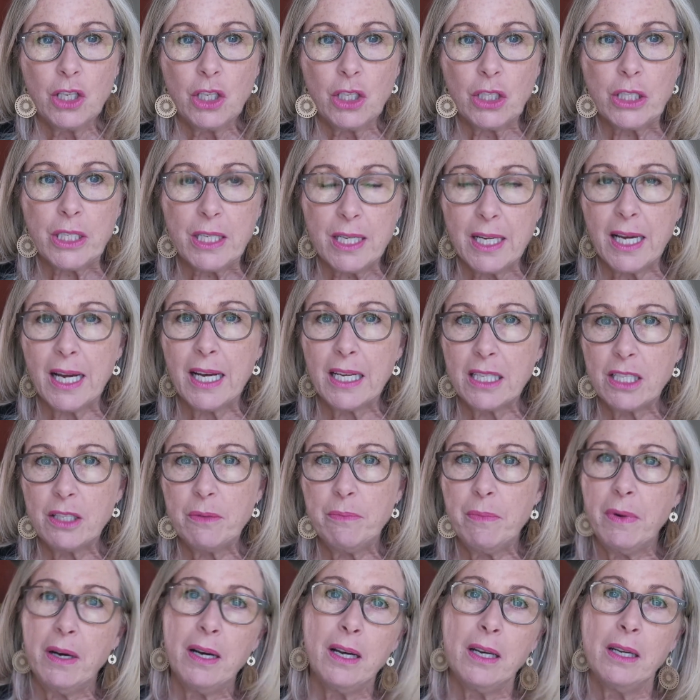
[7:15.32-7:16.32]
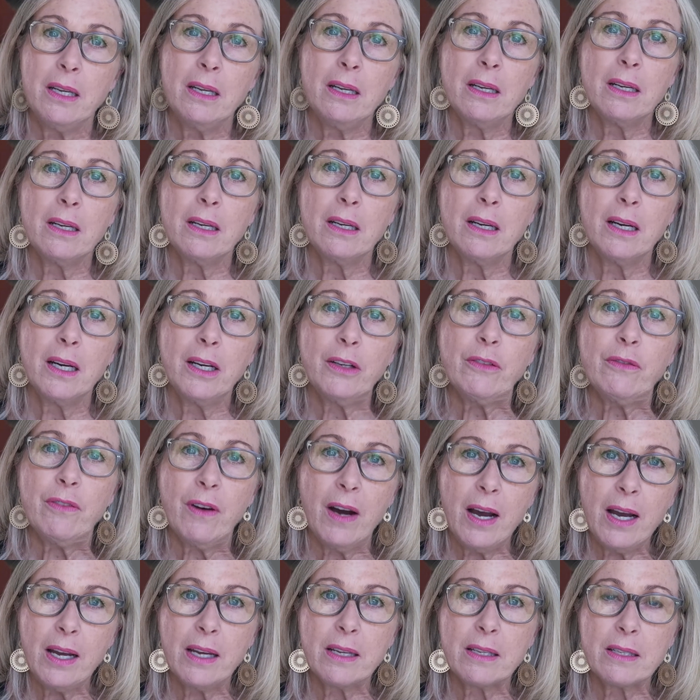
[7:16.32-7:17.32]
she asked my
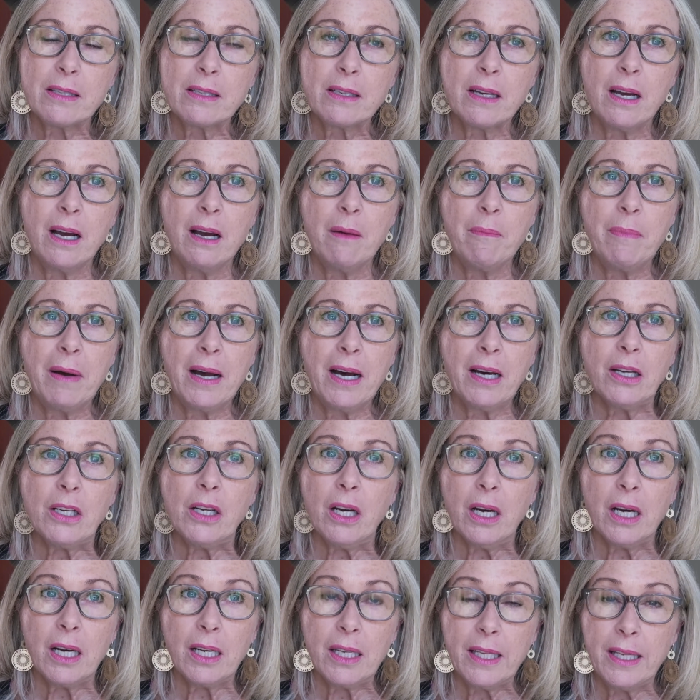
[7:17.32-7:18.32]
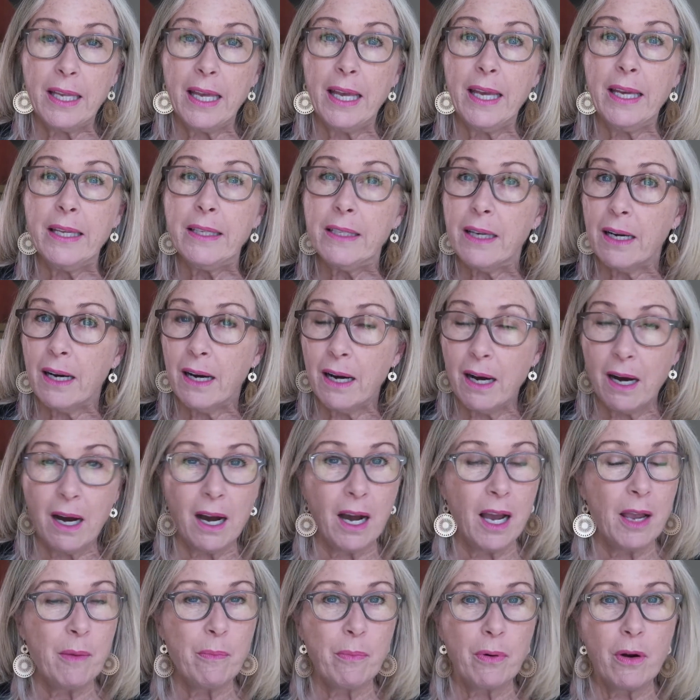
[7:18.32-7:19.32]
advice about, again, a
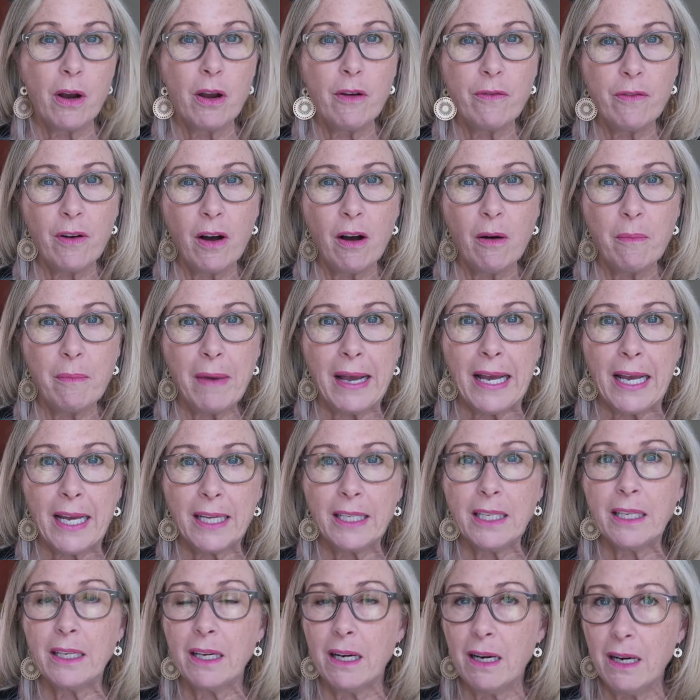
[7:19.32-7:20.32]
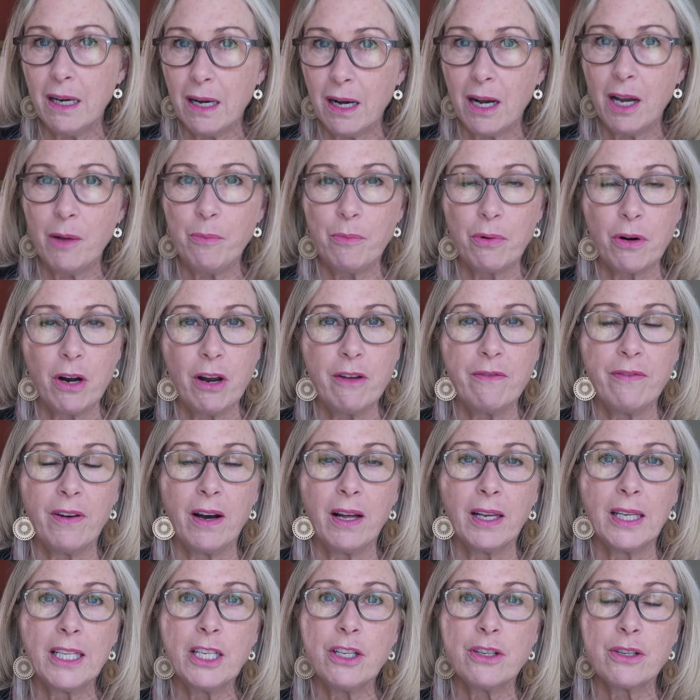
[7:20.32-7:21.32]
high-profile man in a
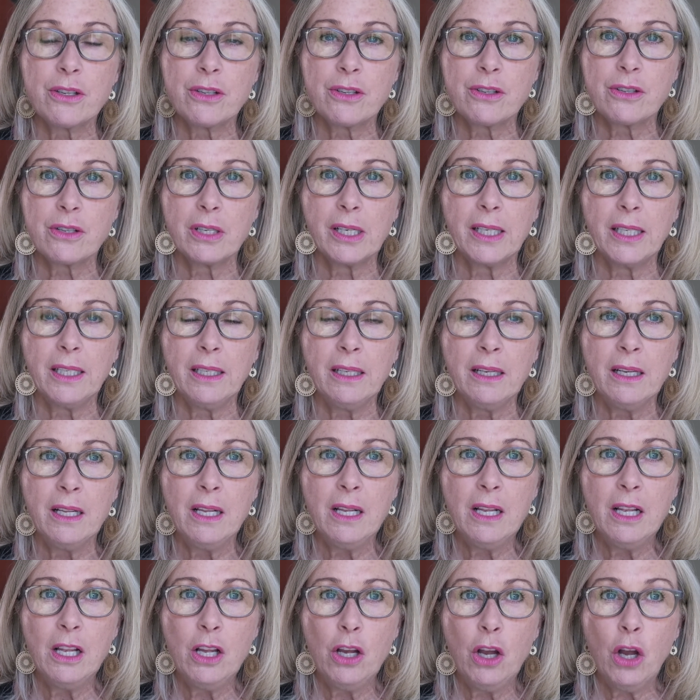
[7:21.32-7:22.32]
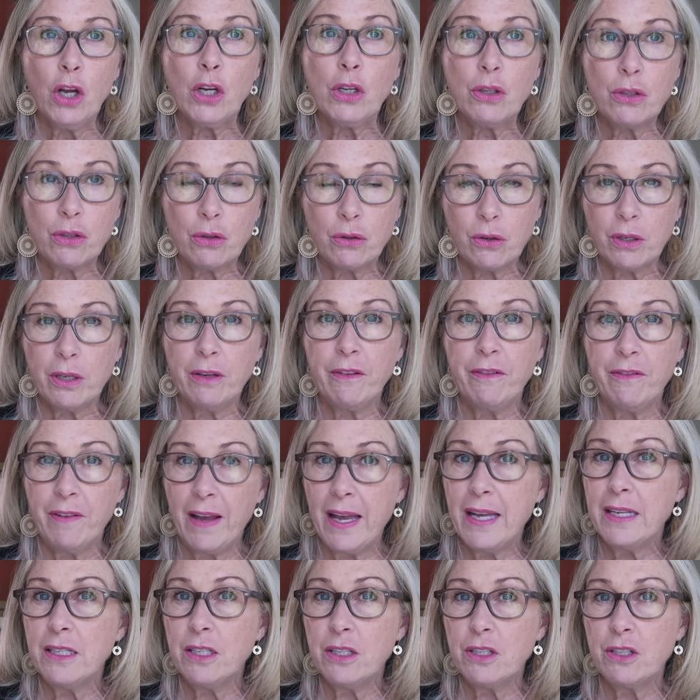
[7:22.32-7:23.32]
high-profile industry who took
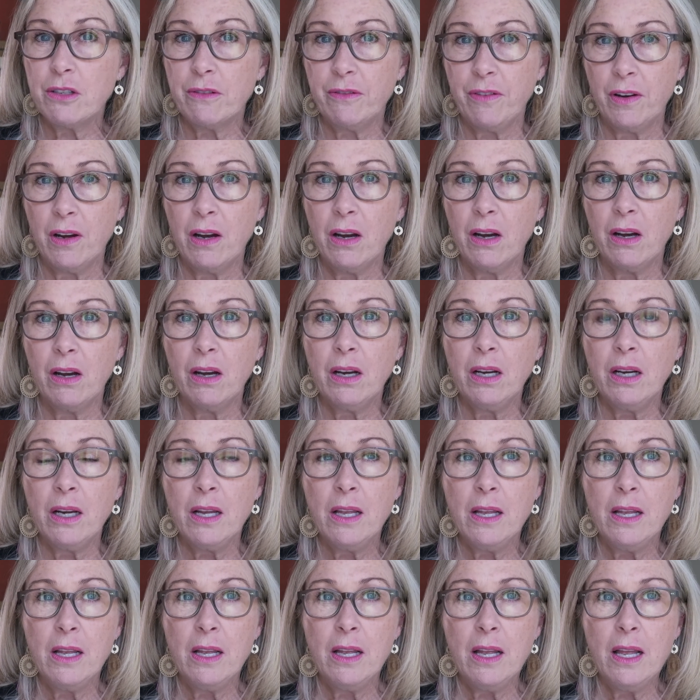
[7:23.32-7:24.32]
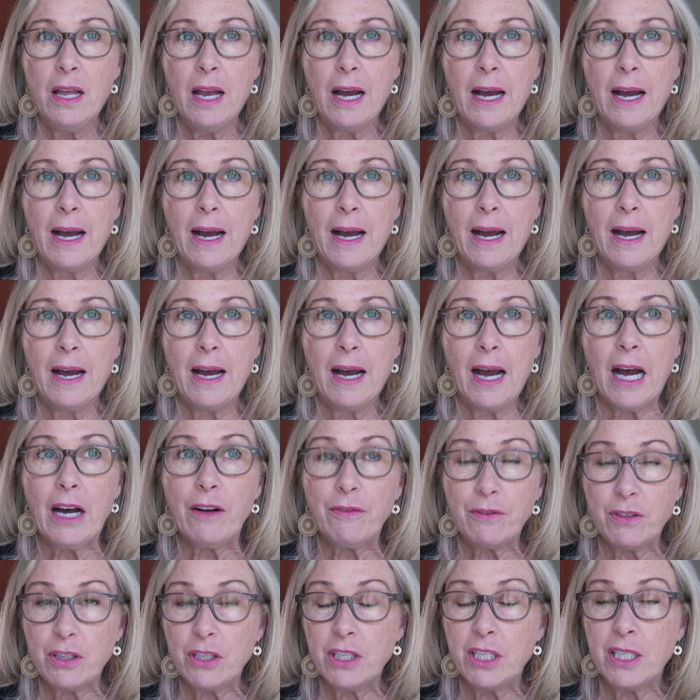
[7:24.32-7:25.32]
advantage of her uh,
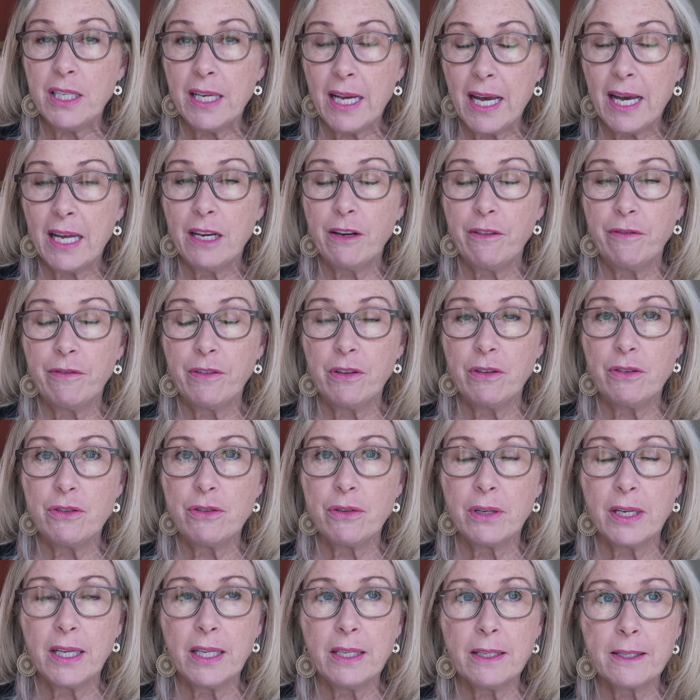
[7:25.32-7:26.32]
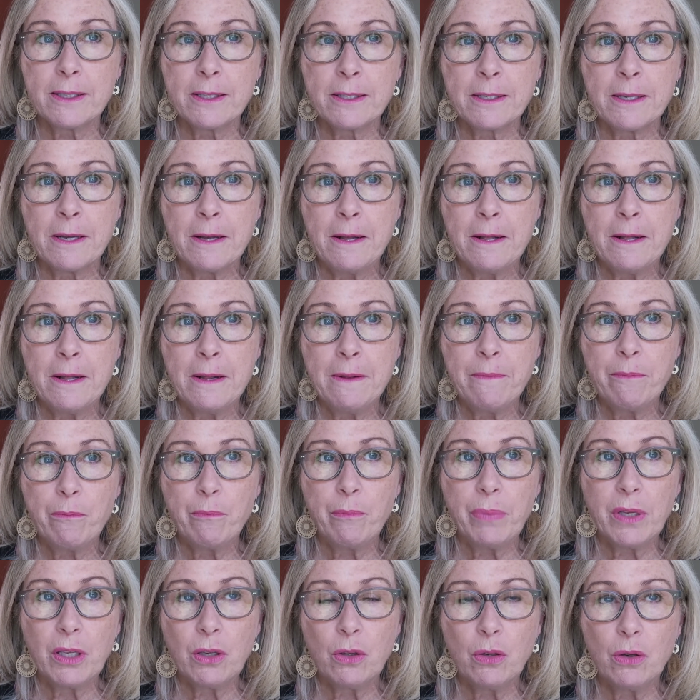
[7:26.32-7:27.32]
after she'd had a few drinks,
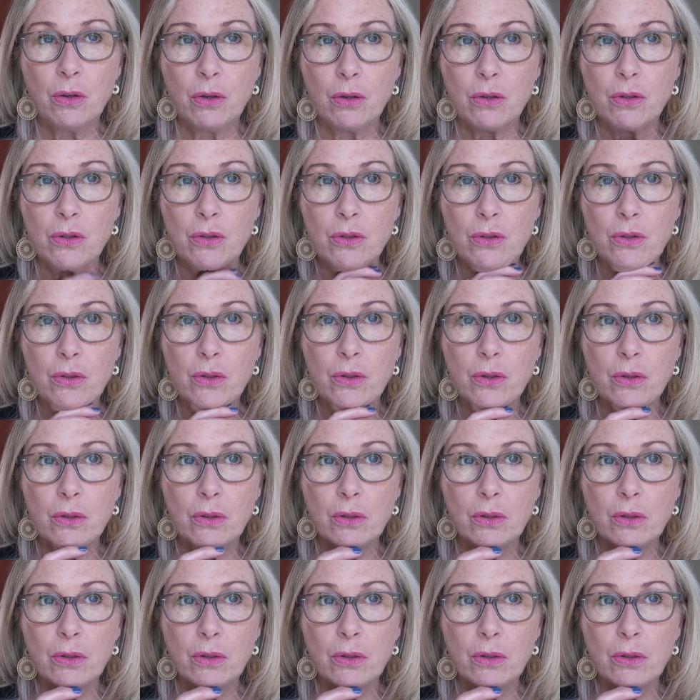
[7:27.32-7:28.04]
because